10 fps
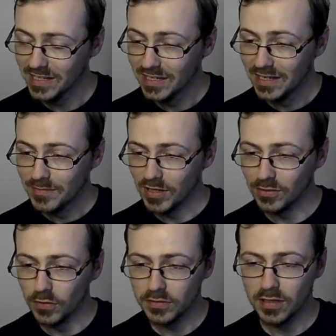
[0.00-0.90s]
Brandon
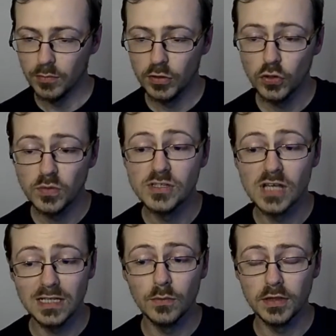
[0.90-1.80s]
also says, it was good to be
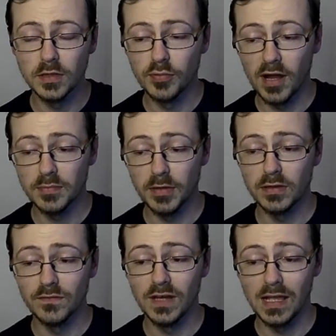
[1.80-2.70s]
genuinely surprised by
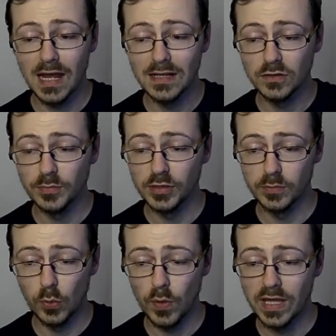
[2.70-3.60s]
something again in
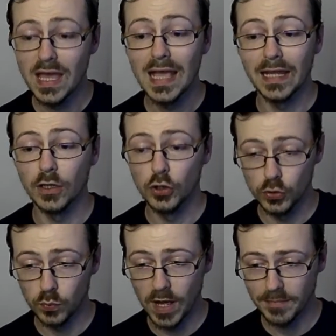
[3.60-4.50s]
WWE in a good
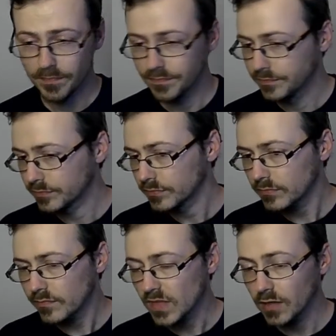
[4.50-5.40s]
way.
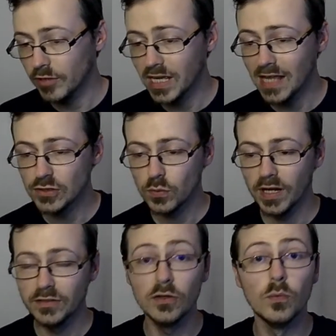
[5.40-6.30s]
Ricky
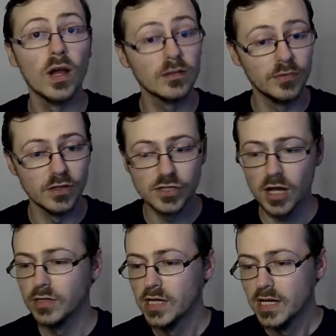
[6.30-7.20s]
H22, welcome to the show,
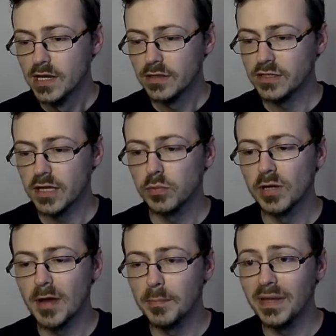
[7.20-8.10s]
suggests what
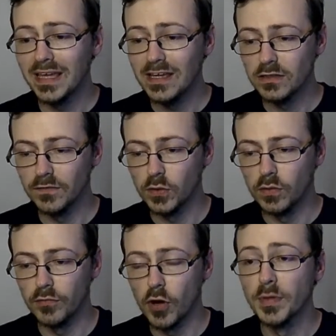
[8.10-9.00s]
about Big E to feud with
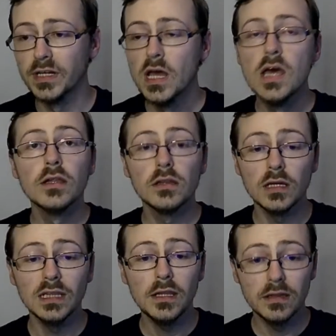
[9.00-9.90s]
Roman?
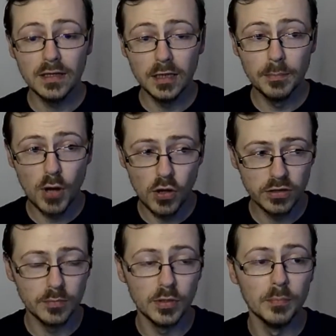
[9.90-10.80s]
Certainly still
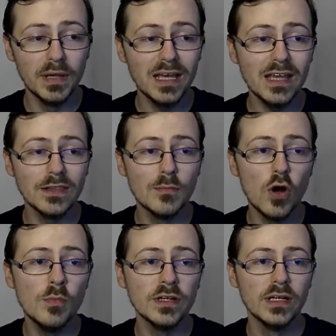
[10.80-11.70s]
possible. Big E at the
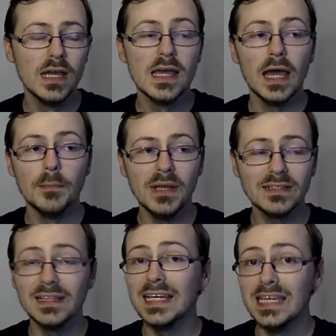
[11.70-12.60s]
moment,
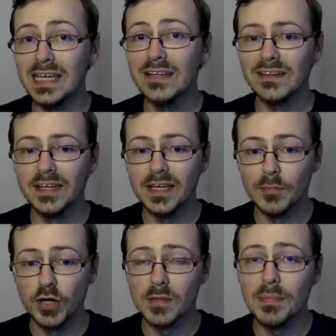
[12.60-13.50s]
admittedly he is in the Money
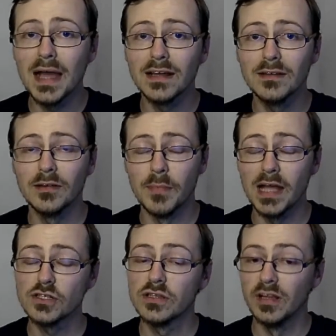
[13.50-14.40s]
in the Bank
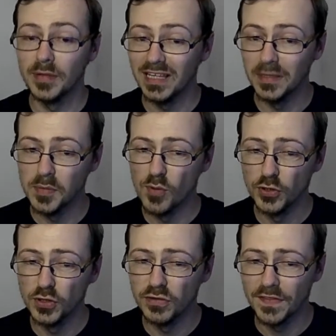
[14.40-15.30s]
match. There'll be a little bit more
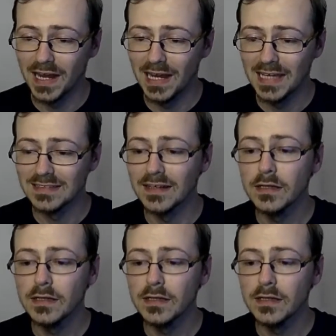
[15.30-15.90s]
news on that later.